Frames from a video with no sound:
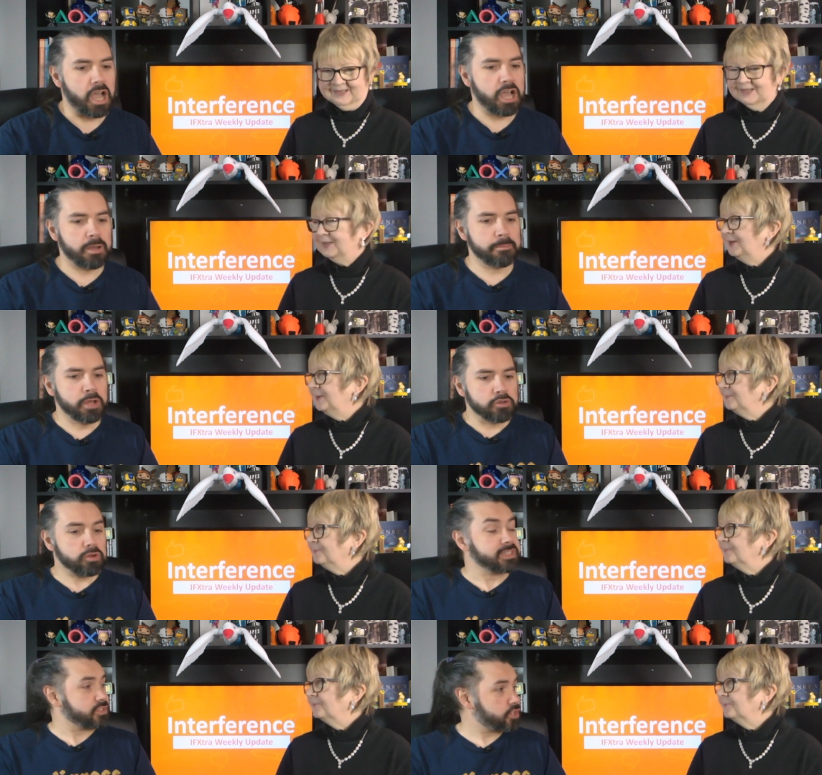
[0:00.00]
Speaker 1: um,
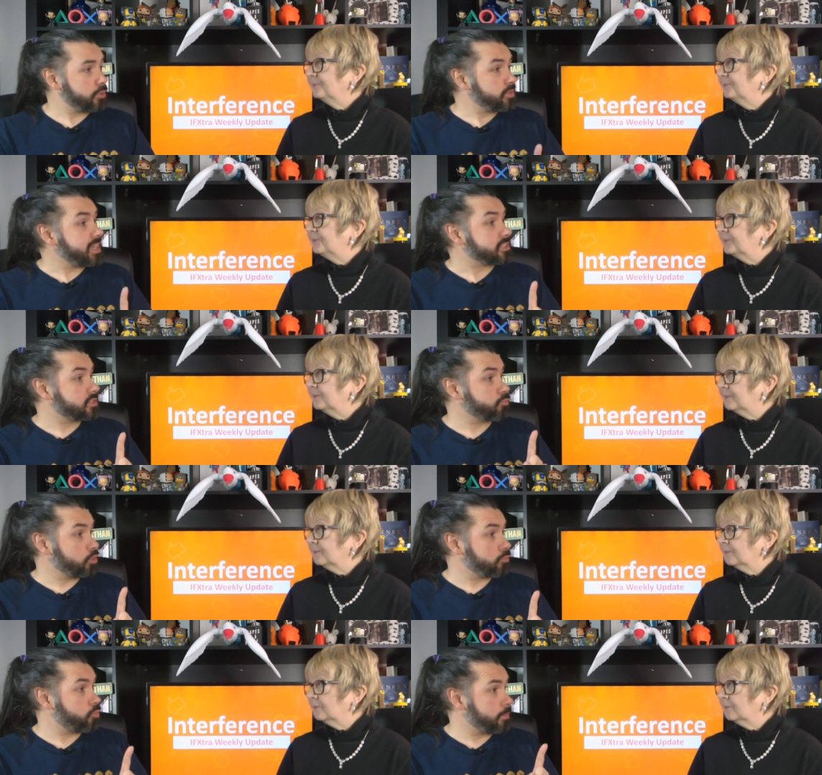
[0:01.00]
right. So yes,
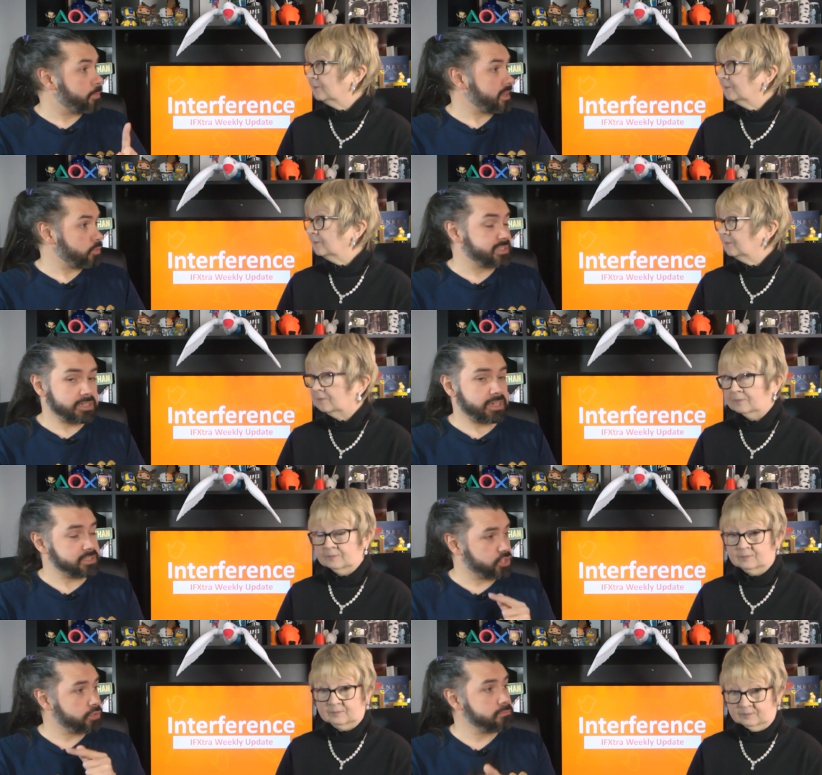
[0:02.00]
we're we're back with
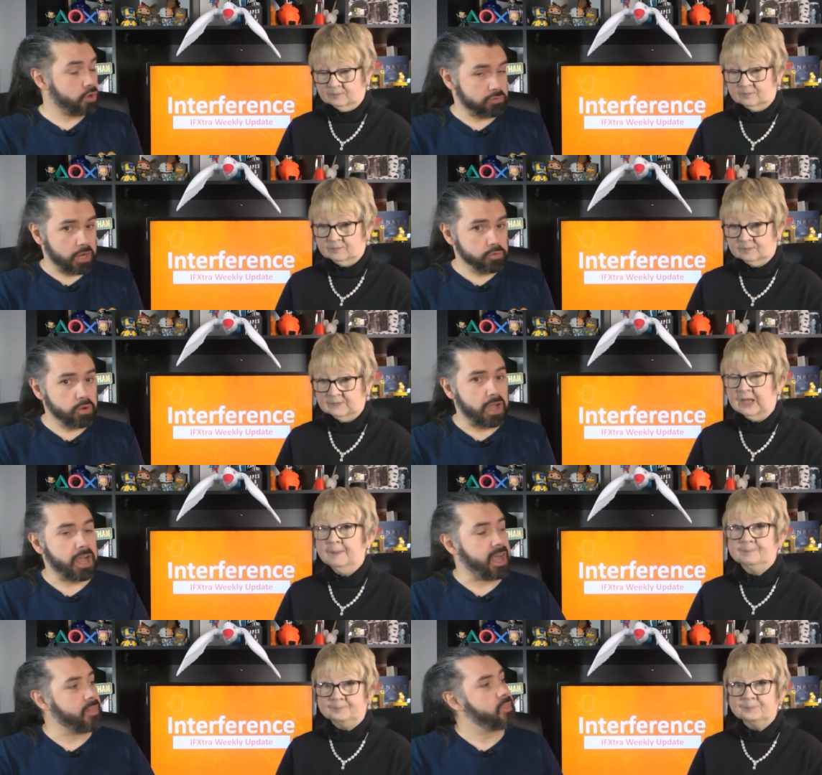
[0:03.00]
Zeitgeist tomorrow,
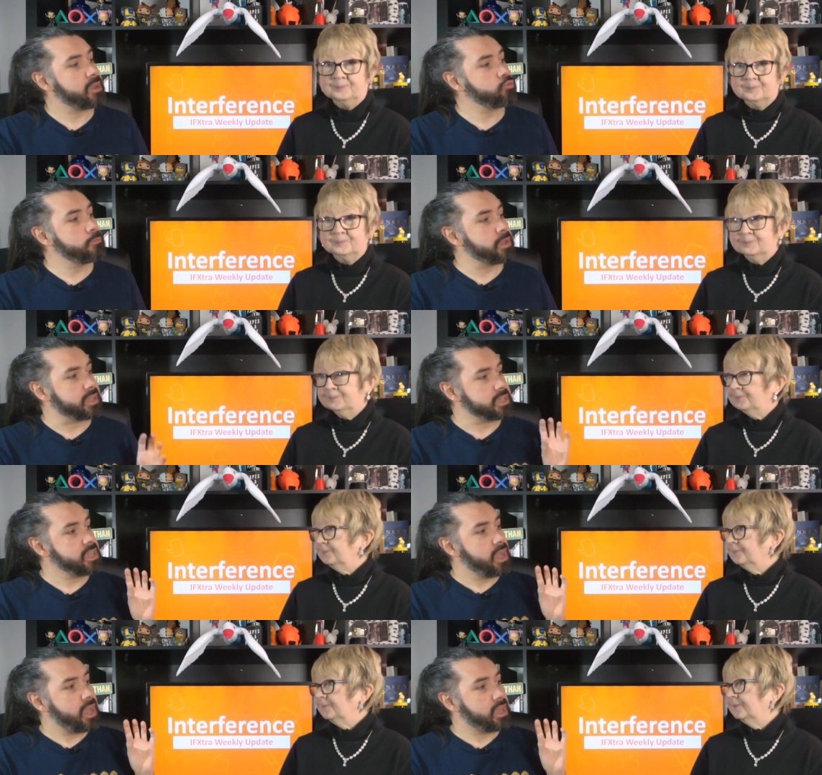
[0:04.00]
yeah. uh, and that will
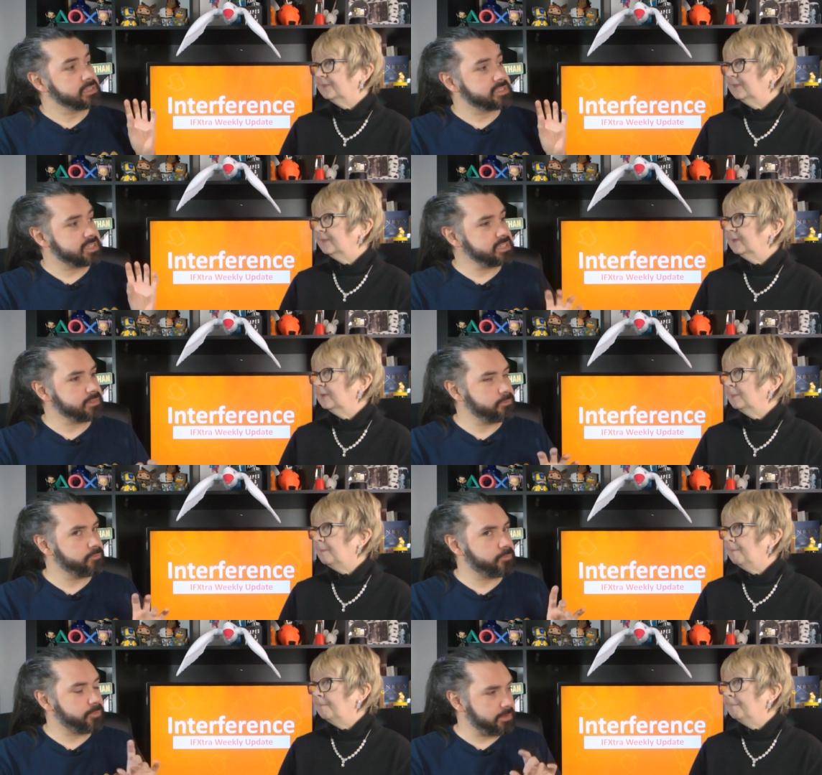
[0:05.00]
be
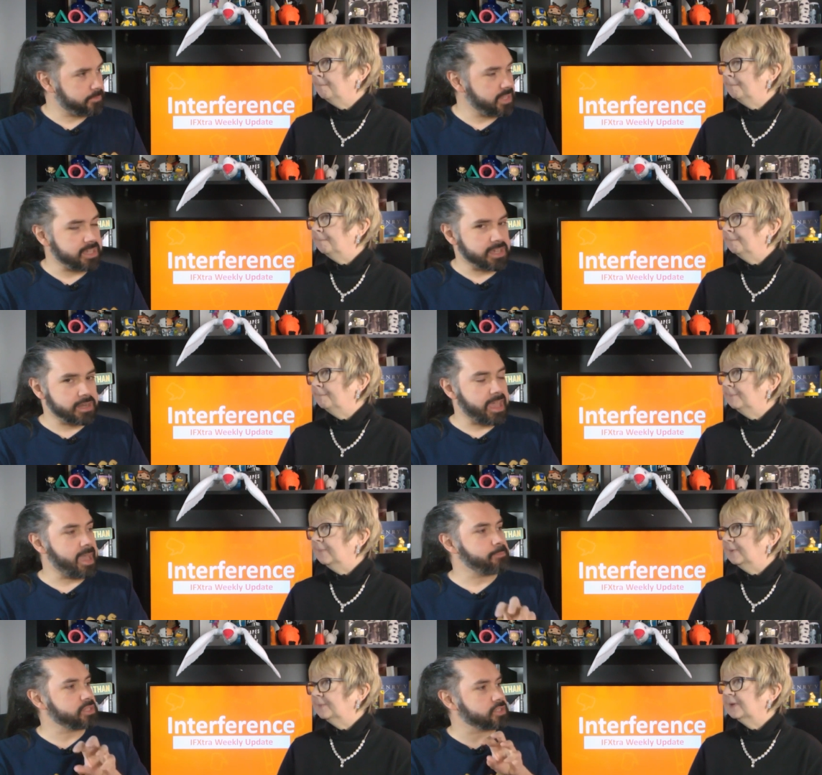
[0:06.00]
season 15
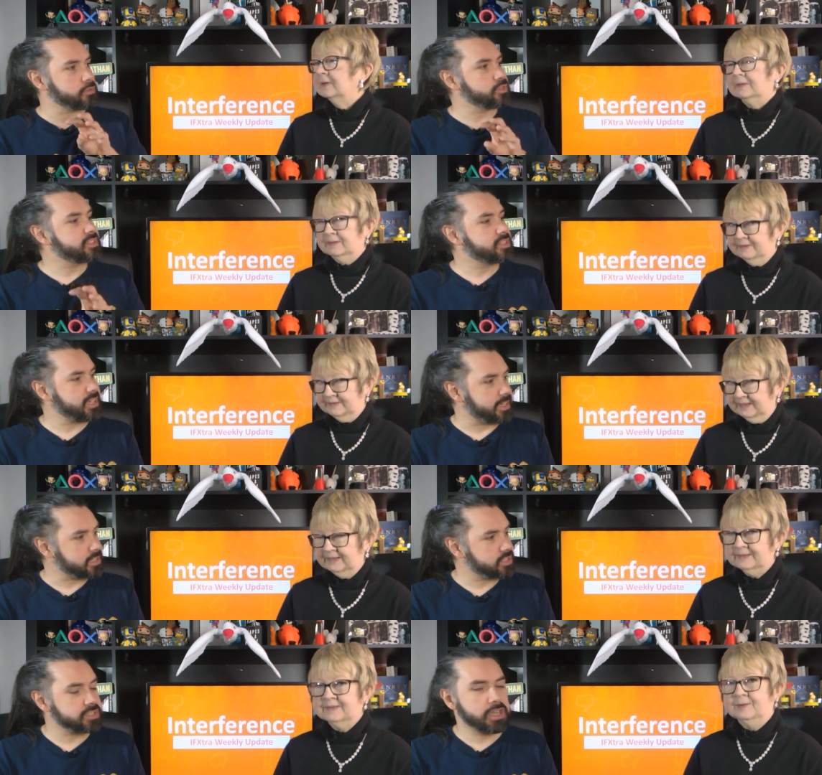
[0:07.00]
episode 6.
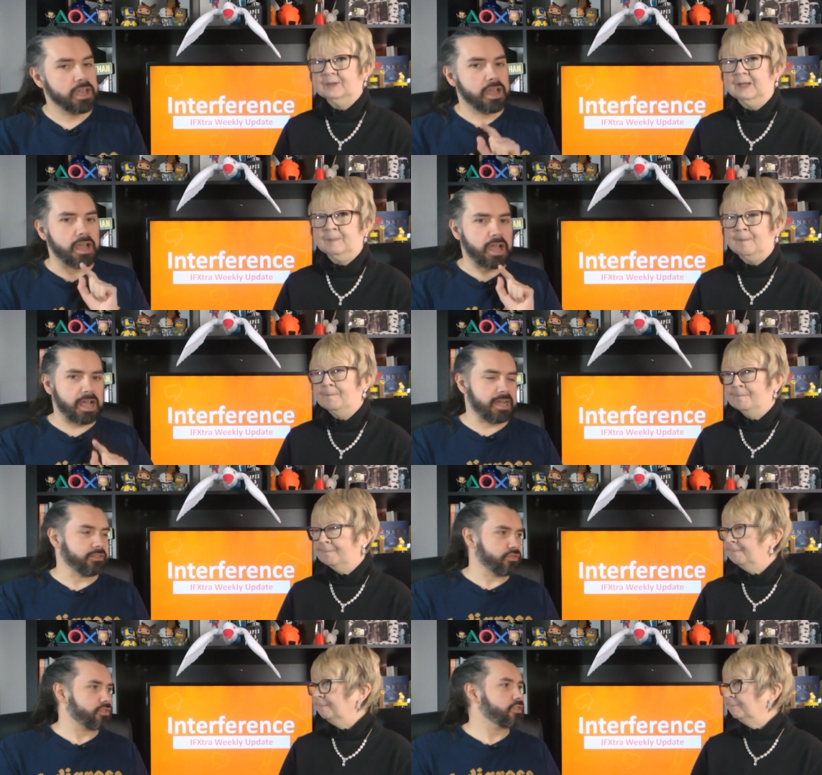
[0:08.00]
six okay
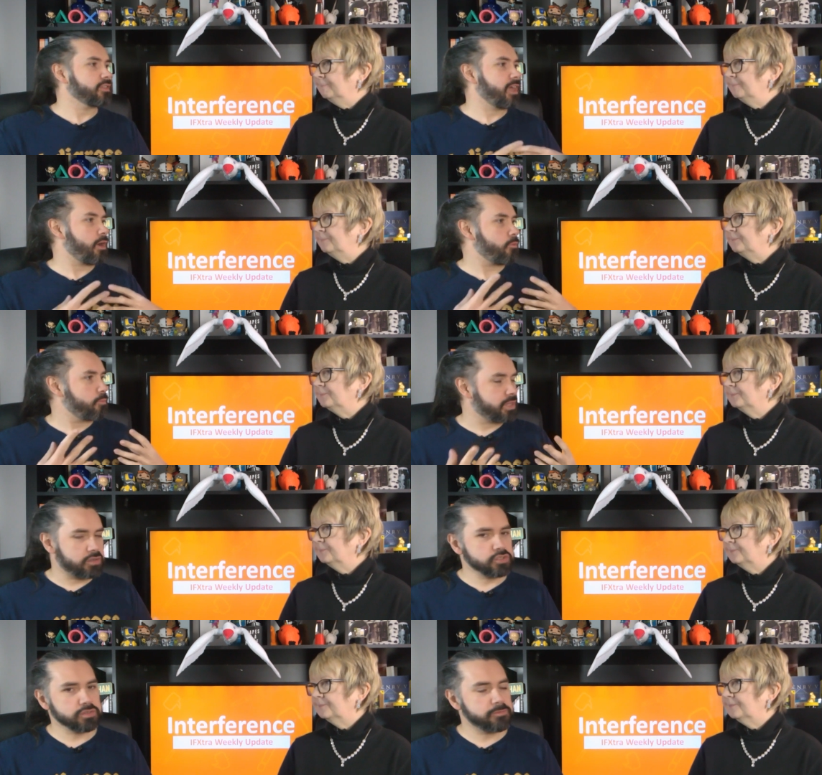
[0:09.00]
and now
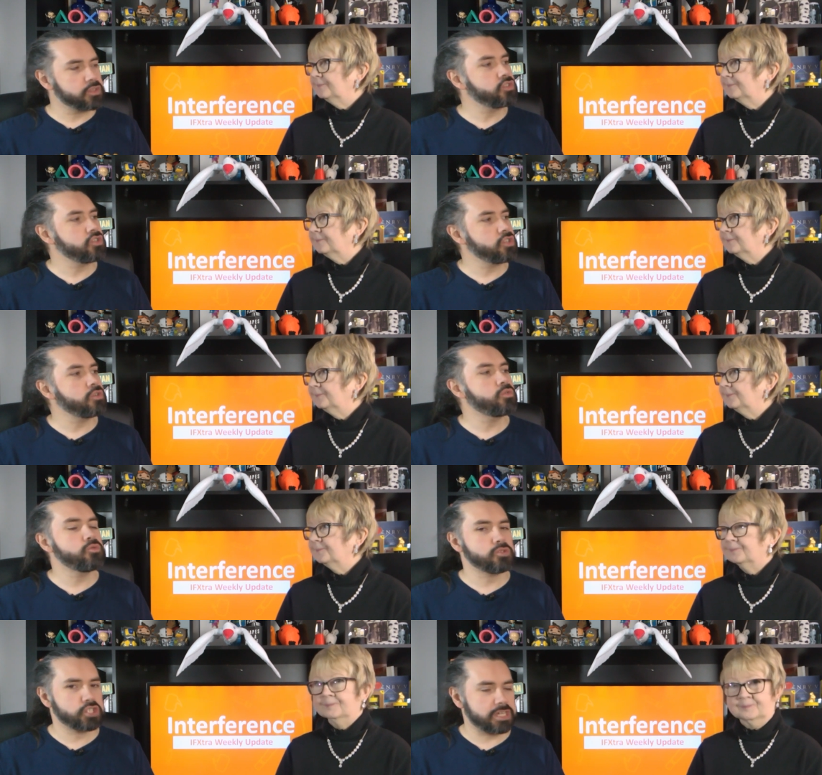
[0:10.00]
because of the
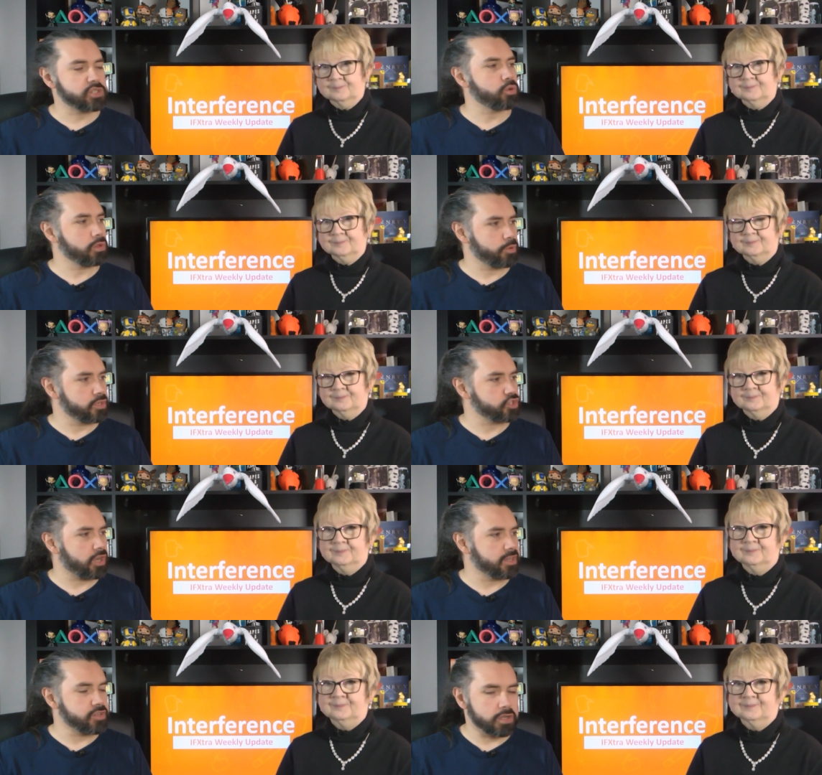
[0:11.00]
new schedule that we're going to
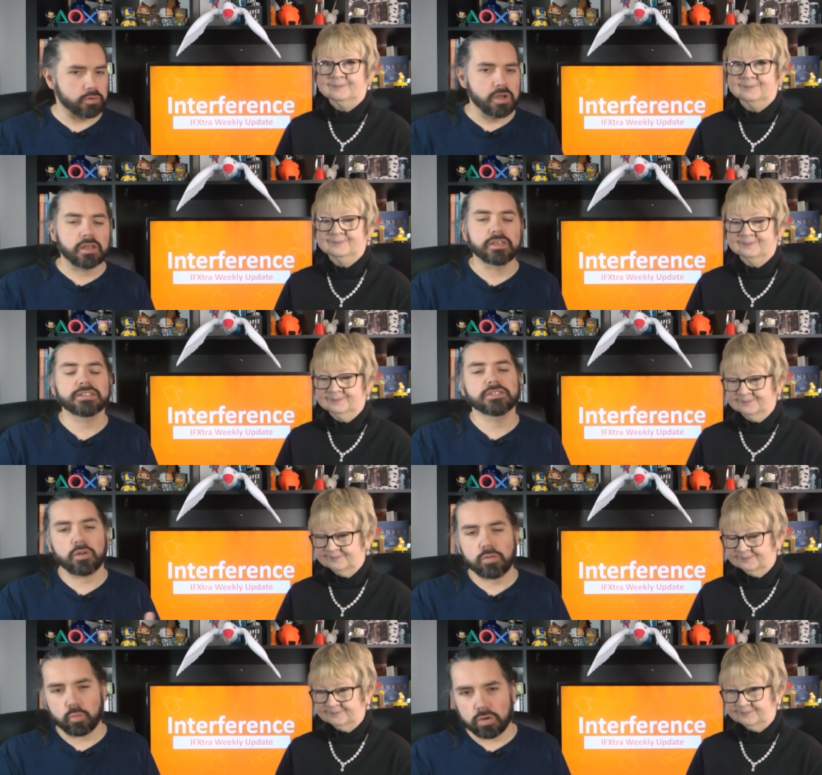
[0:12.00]
try and do mm-hmm. this is
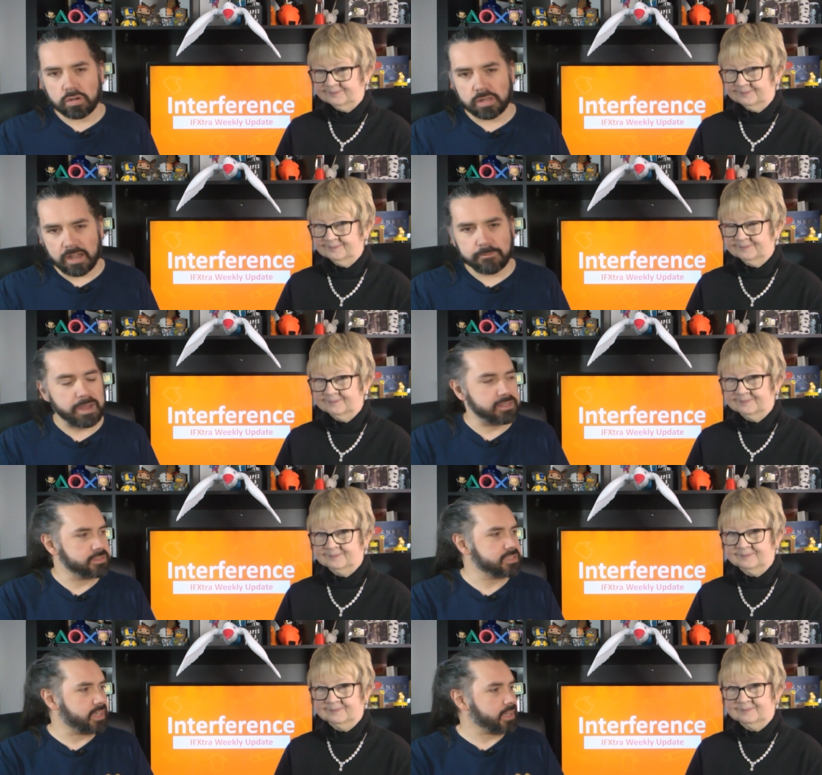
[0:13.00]
all the work life
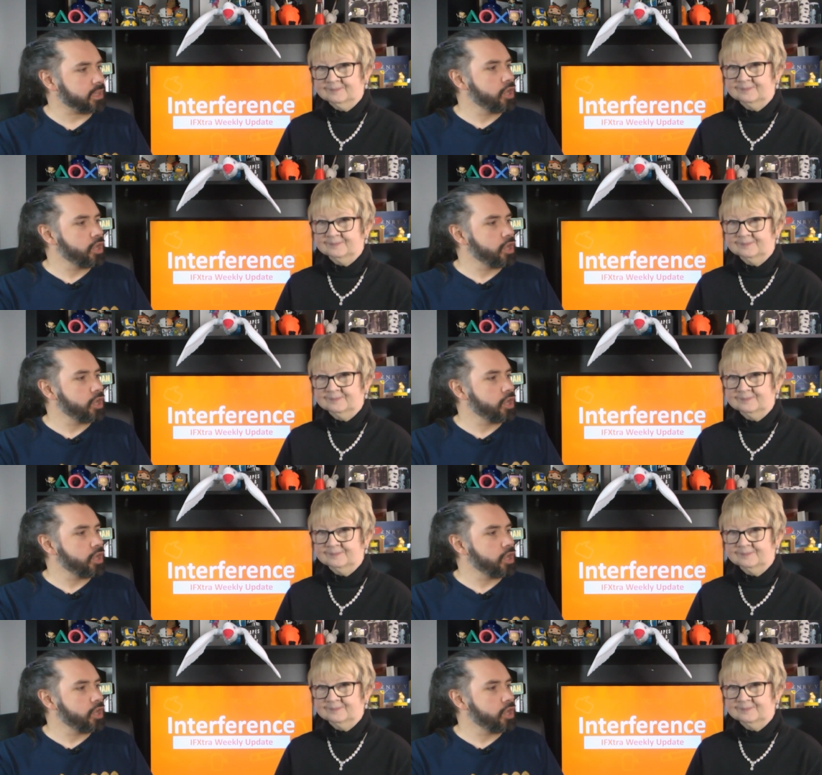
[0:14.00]
balance thing